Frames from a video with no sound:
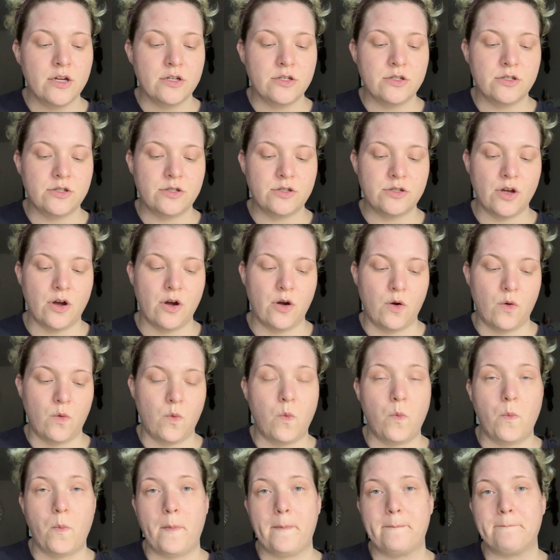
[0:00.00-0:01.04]
So,
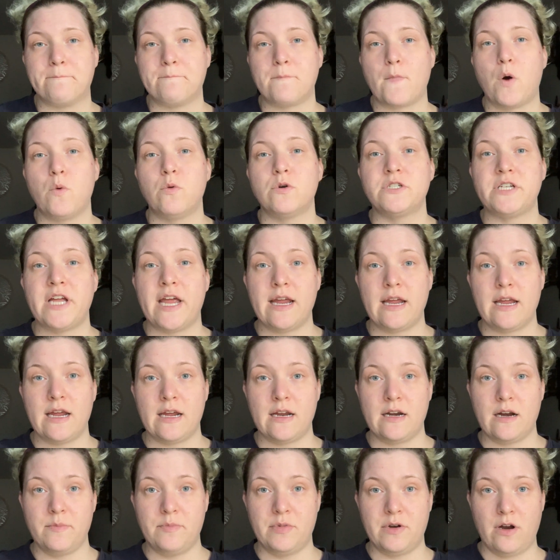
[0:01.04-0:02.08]
we're taking
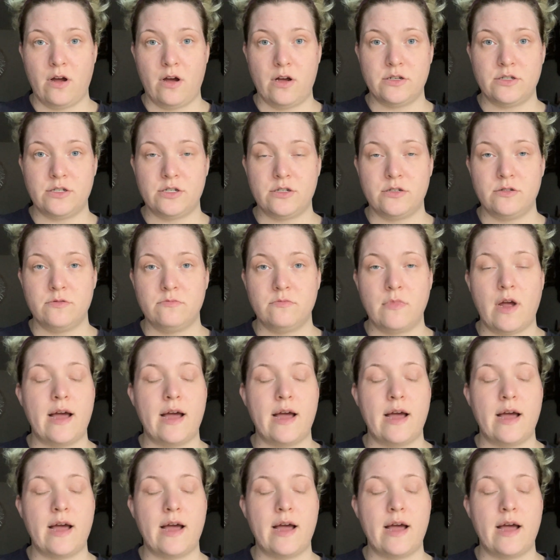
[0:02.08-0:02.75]
it up a notch.